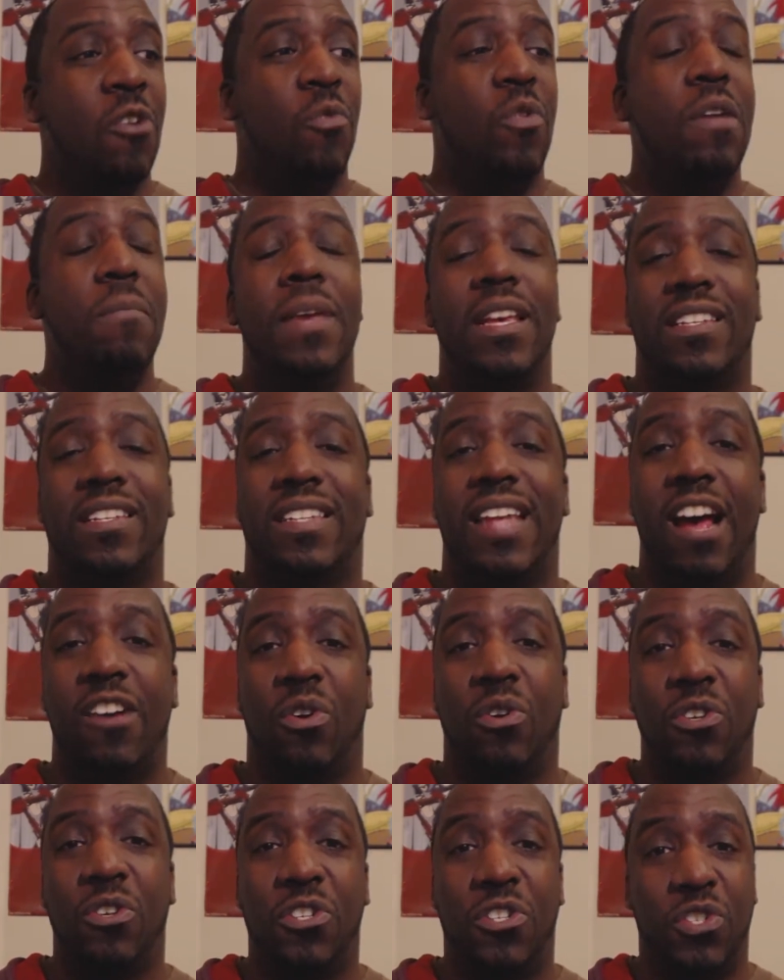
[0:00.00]
we missed
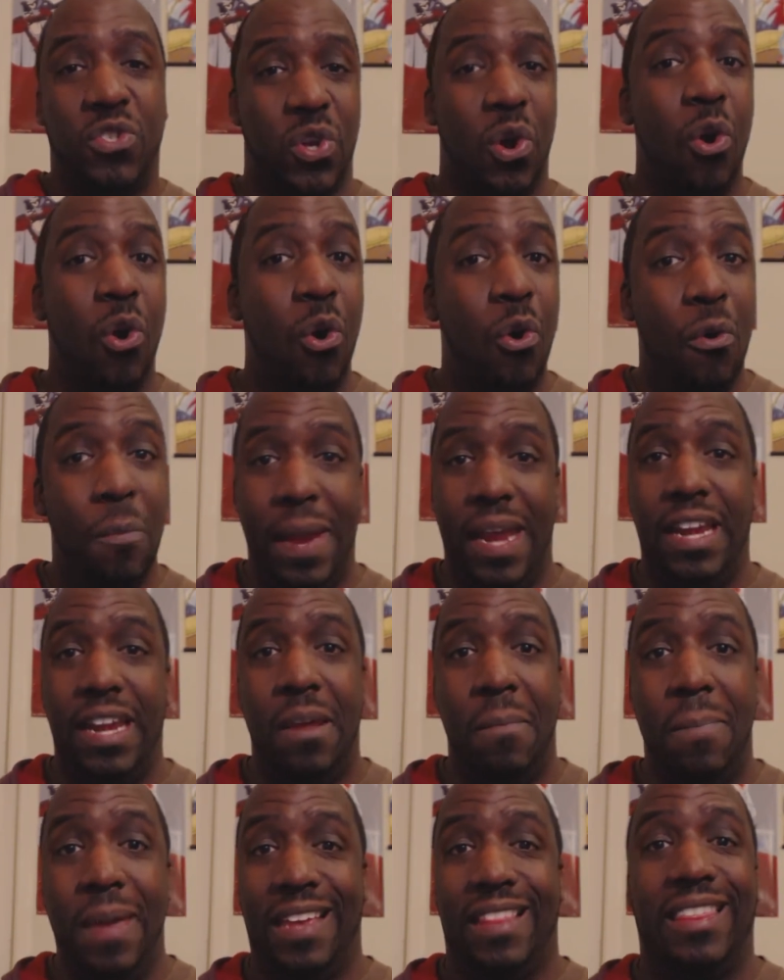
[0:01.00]
out on so
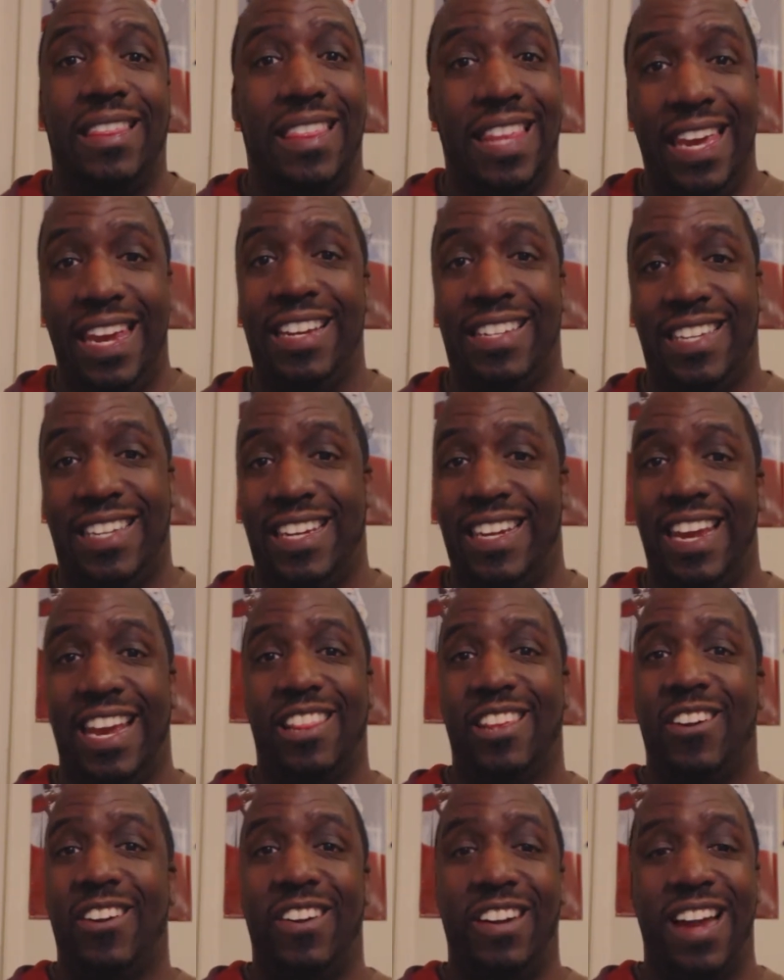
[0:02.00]
many big things
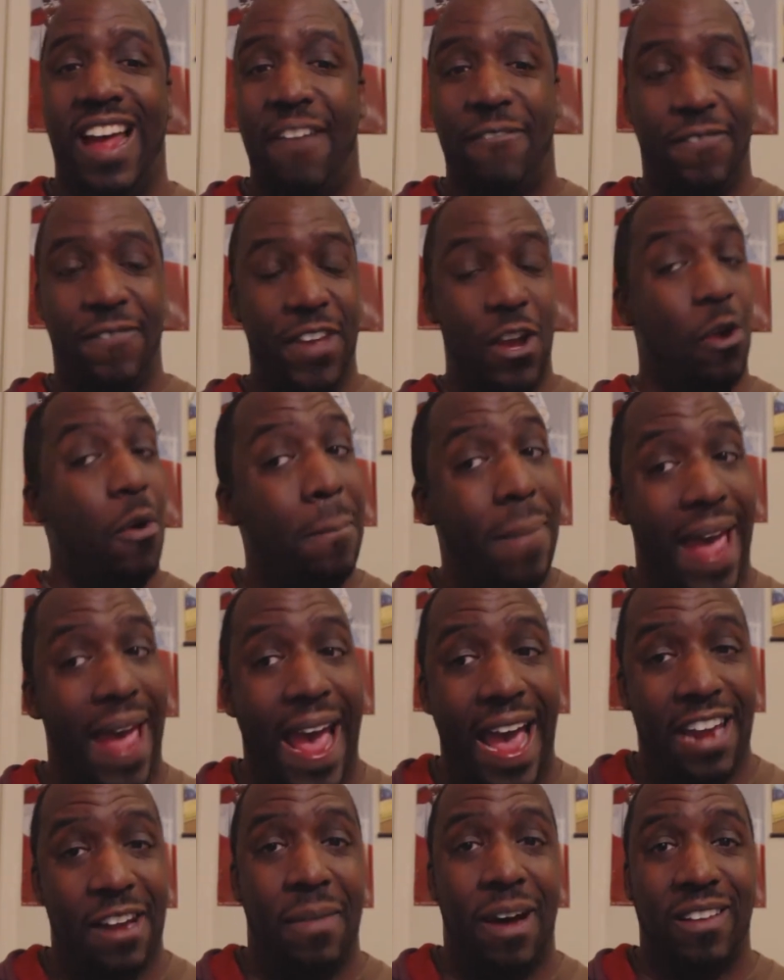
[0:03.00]
together, and I feel
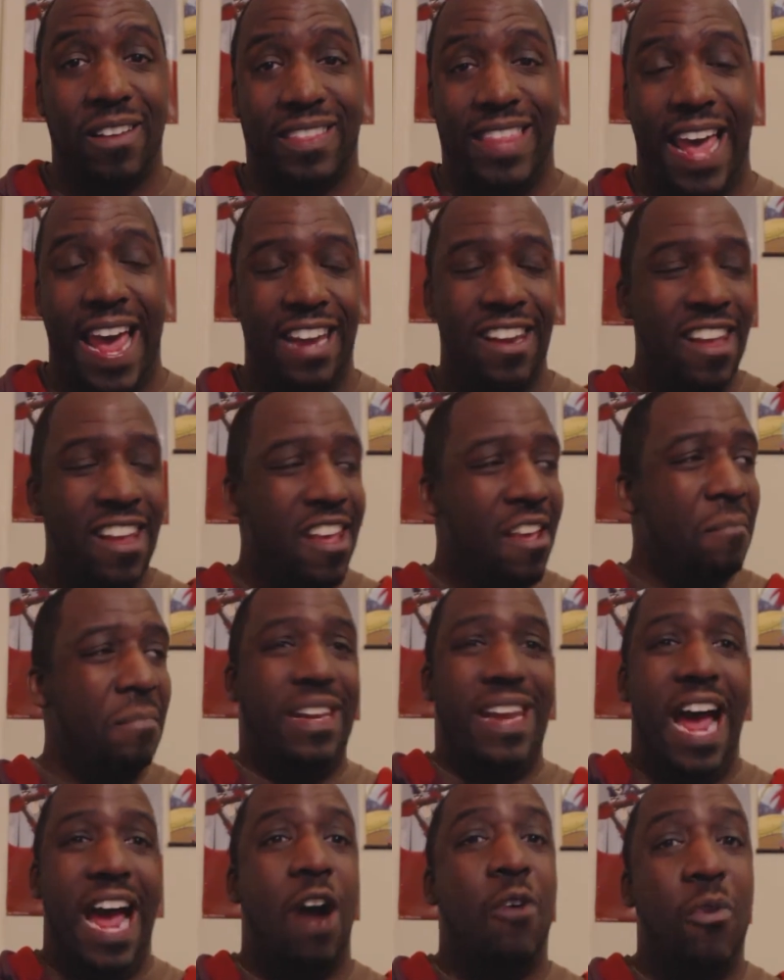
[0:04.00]
bad about that.
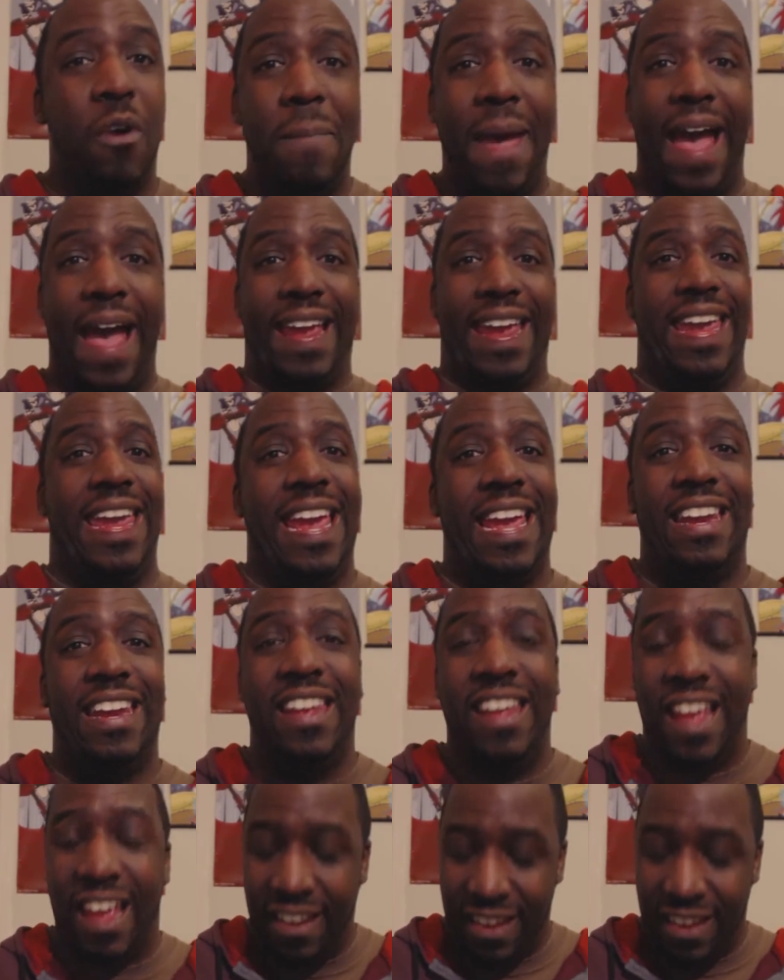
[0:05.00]
But now we're back in.